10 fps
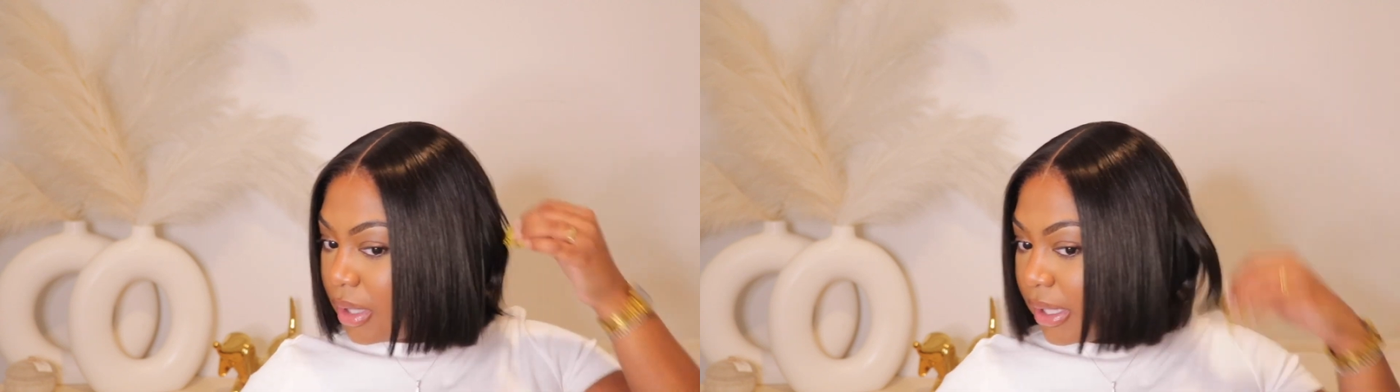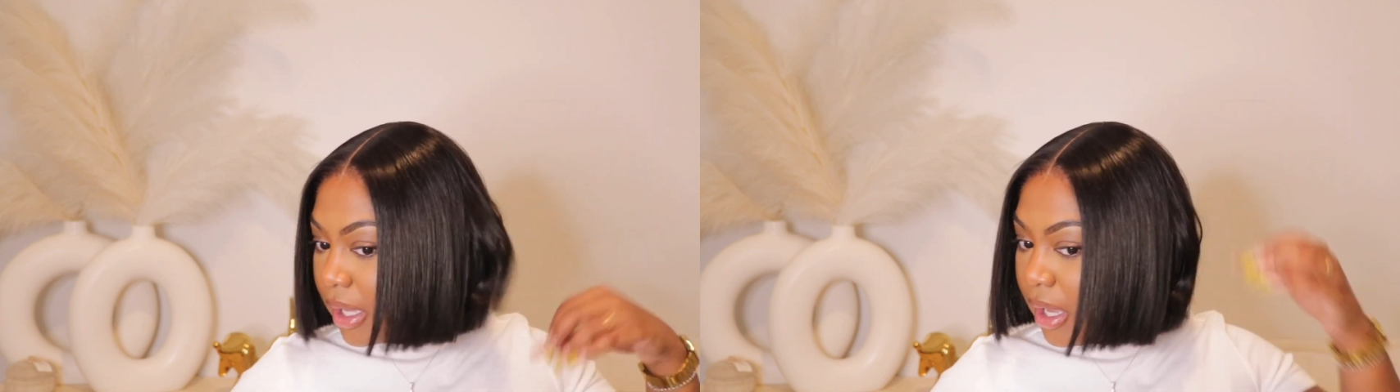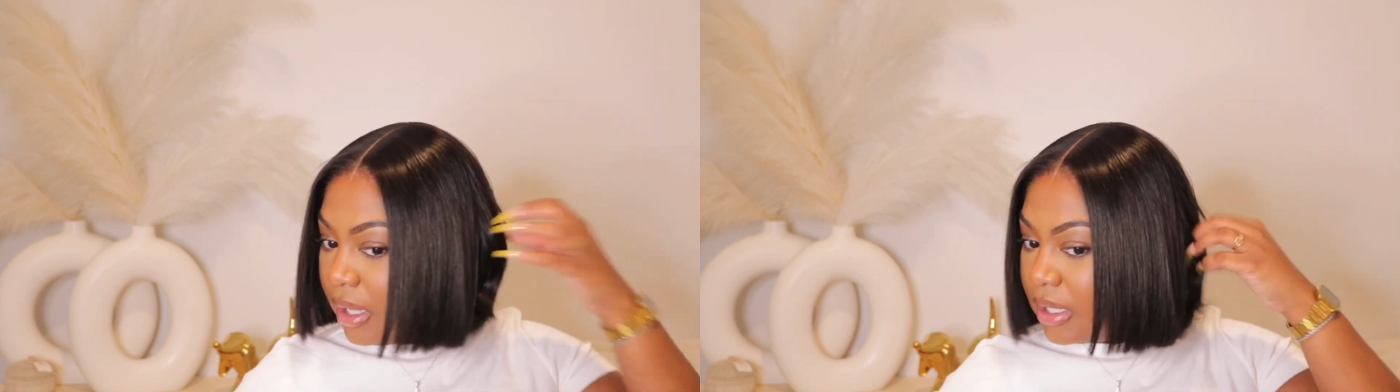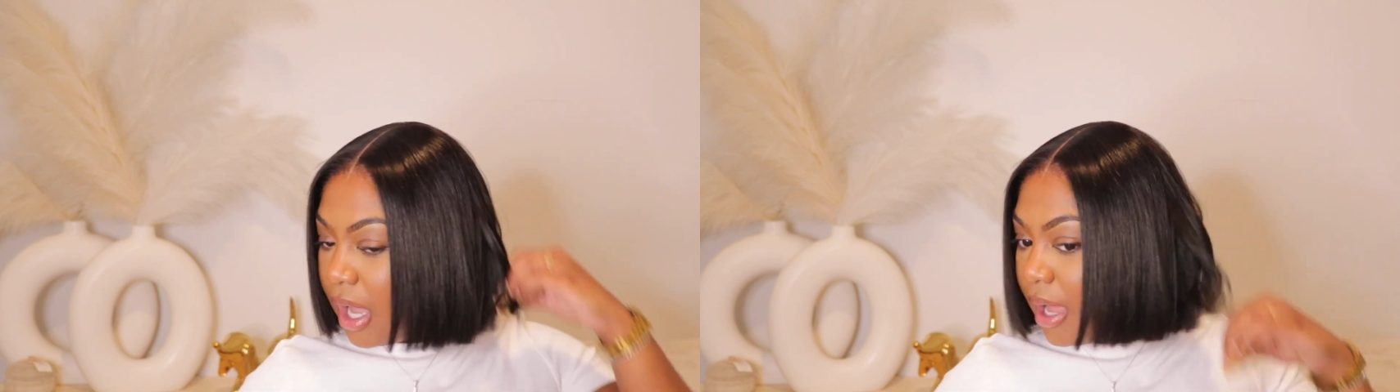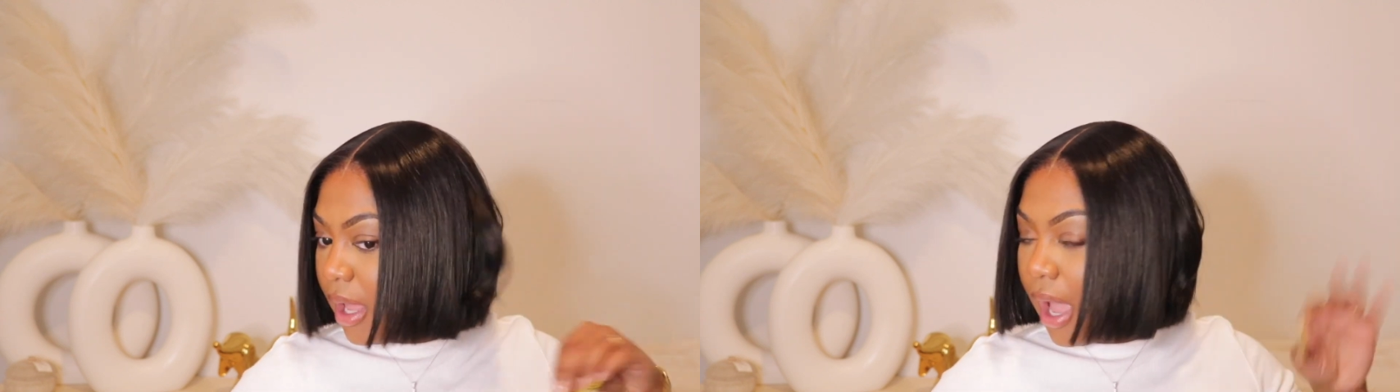Like
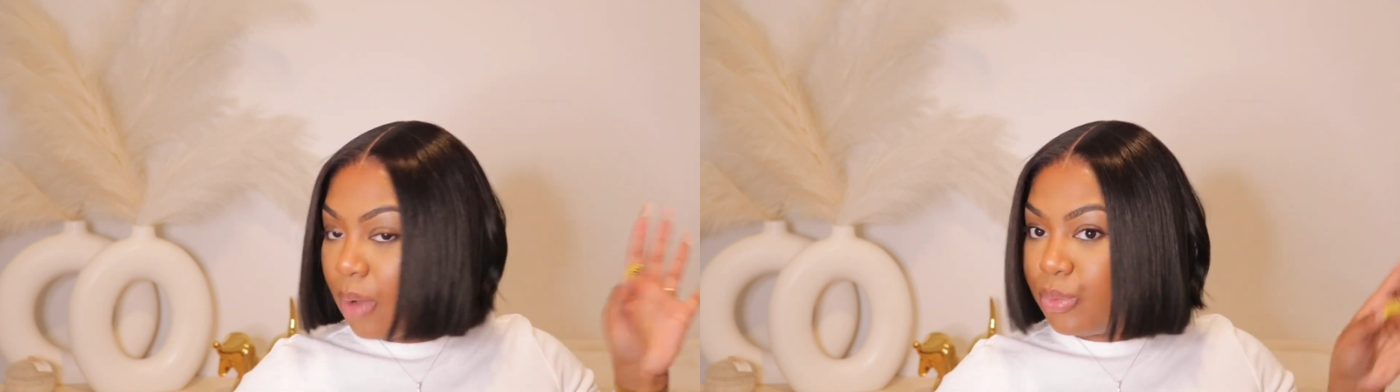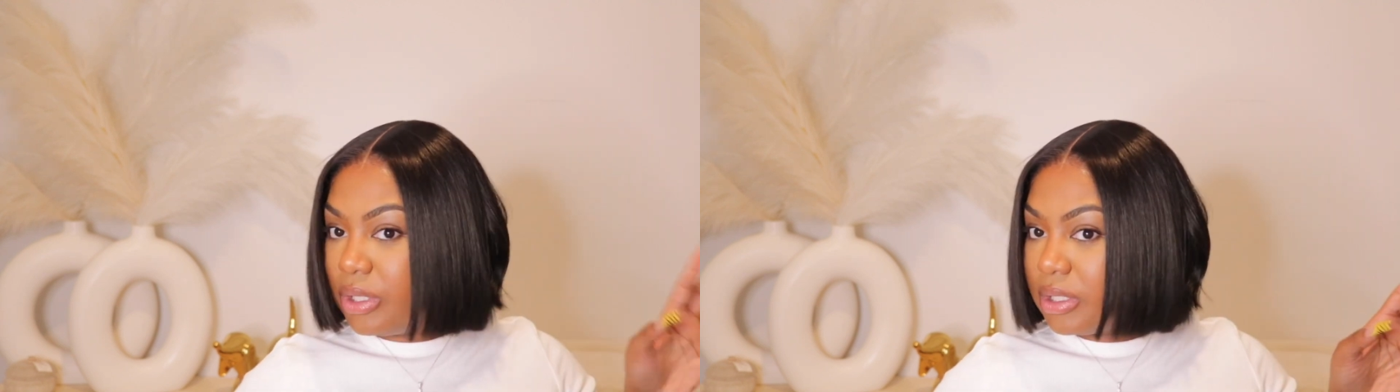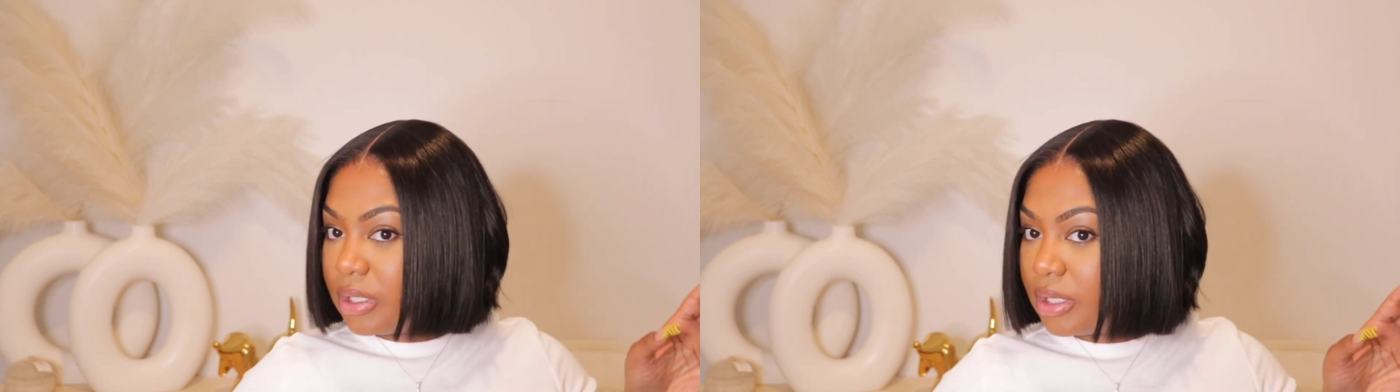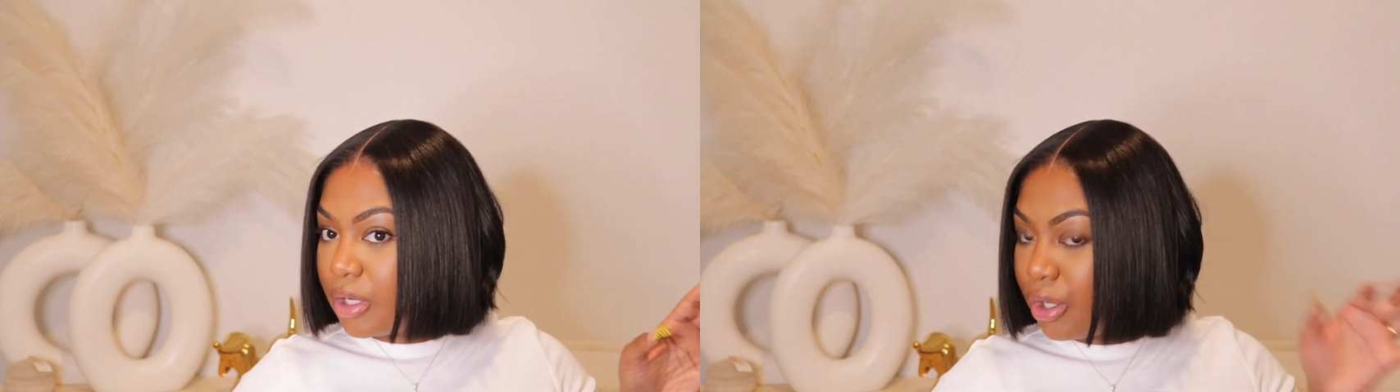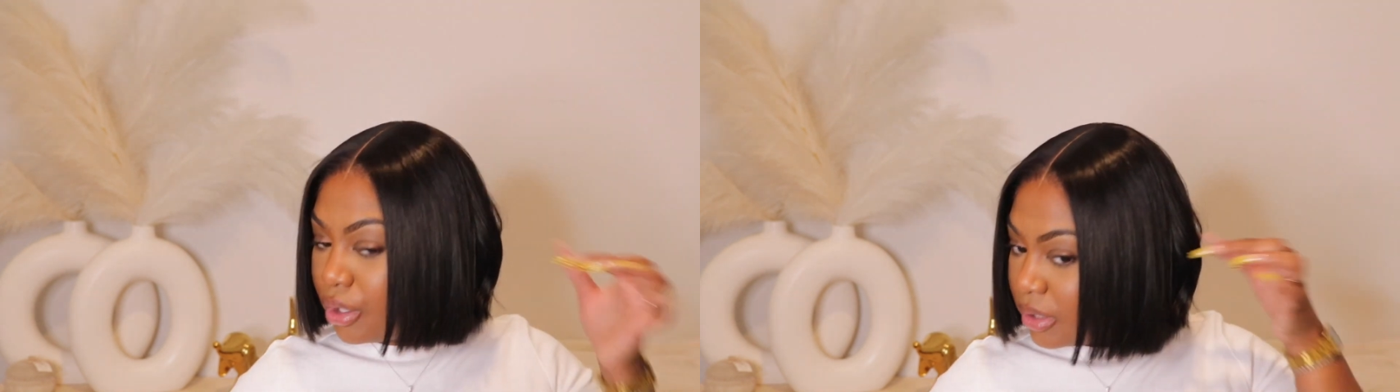I wouldn't
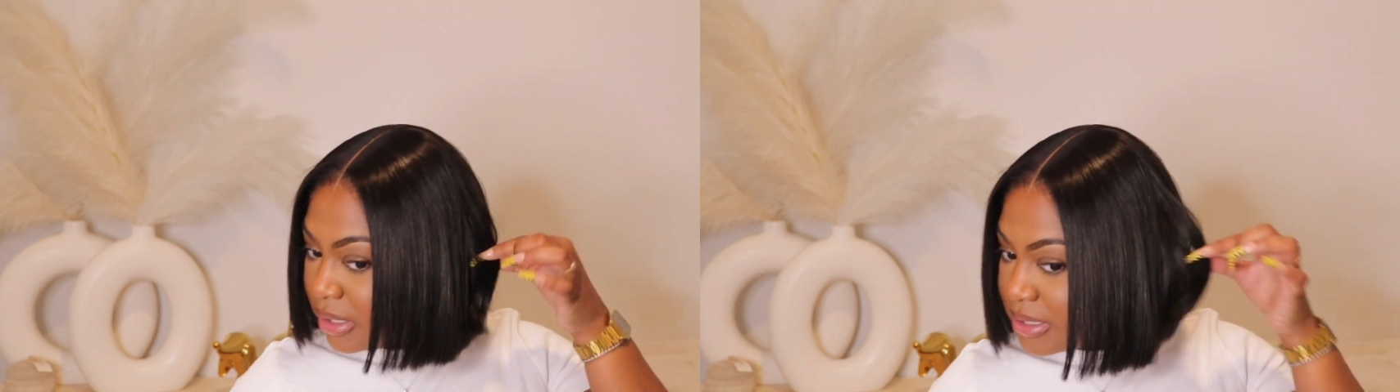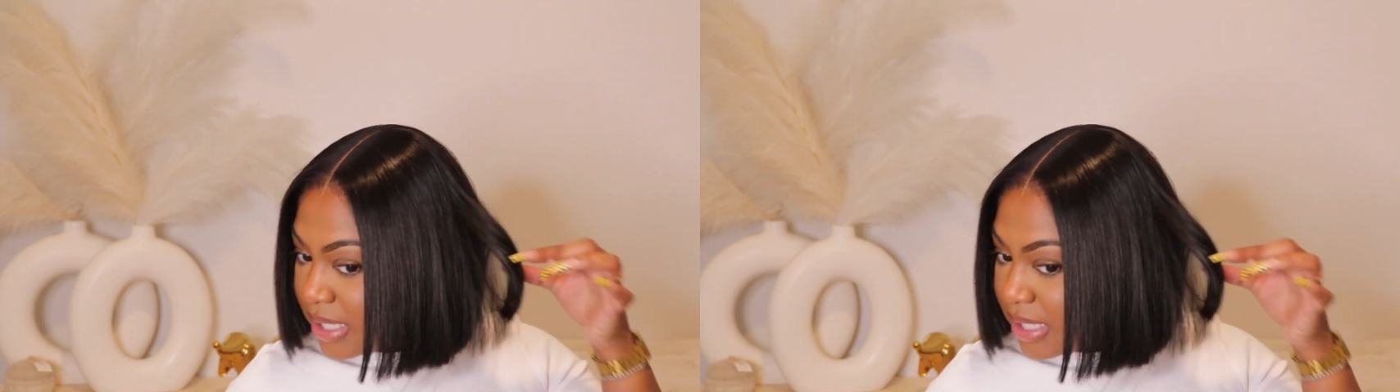curl it